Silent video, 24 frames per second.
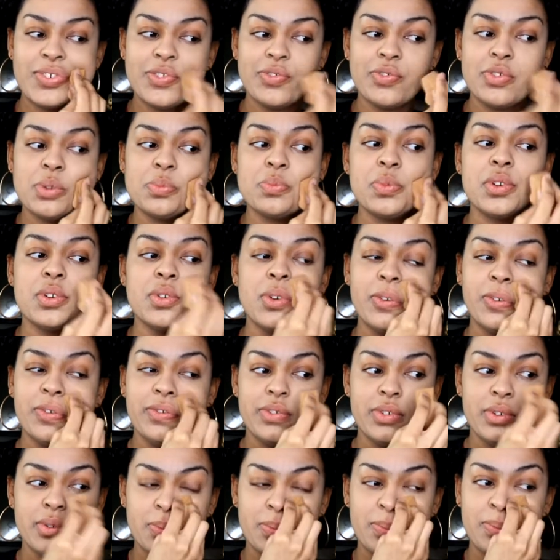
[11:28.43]
flip it
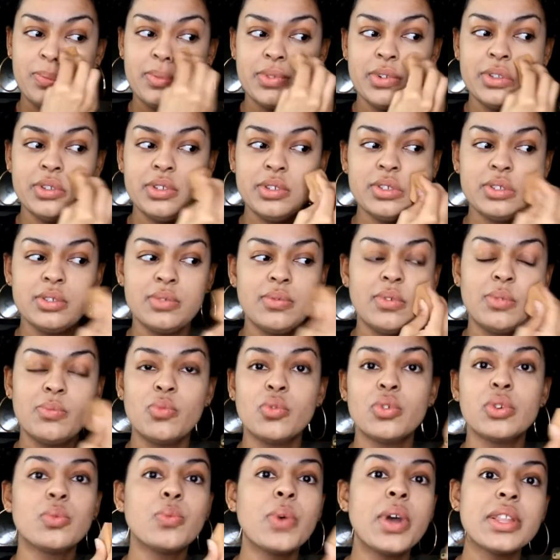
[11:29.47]
over where there's the
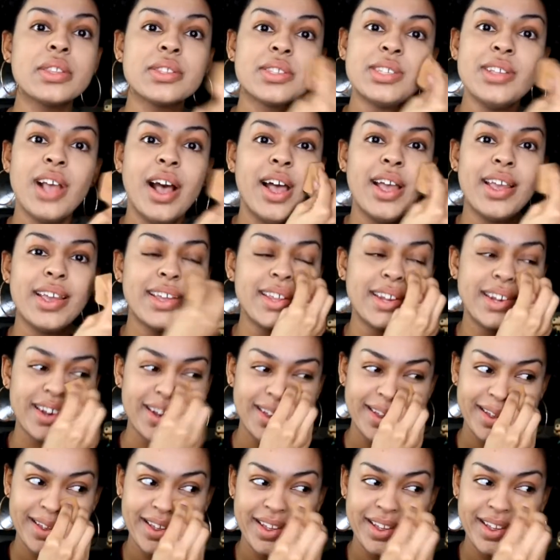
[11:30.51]
more wet side